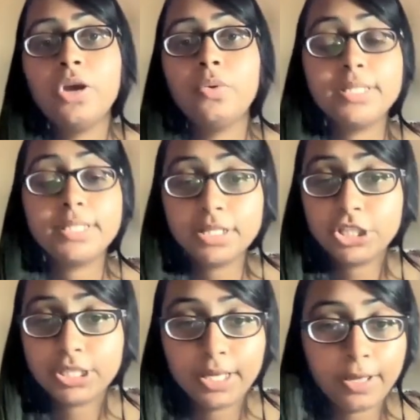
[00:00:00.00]

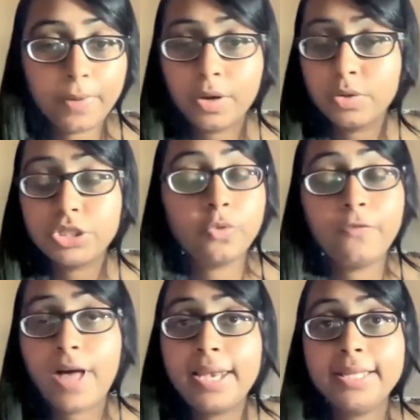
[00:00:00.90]
researching about
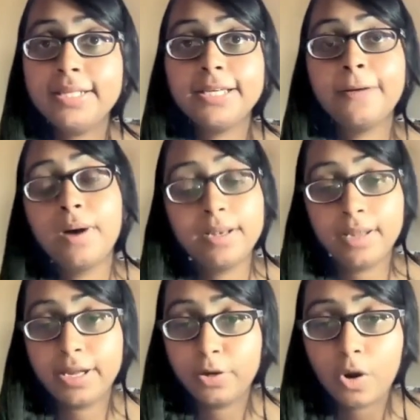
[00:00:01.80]
valid command
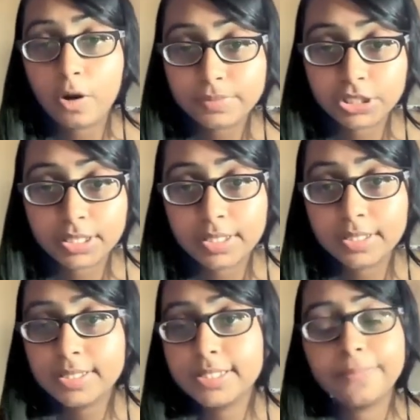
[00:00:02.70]
line
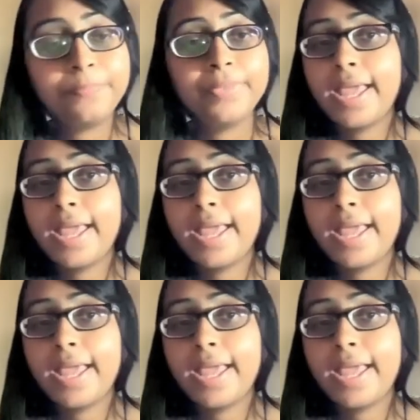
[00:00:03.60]
options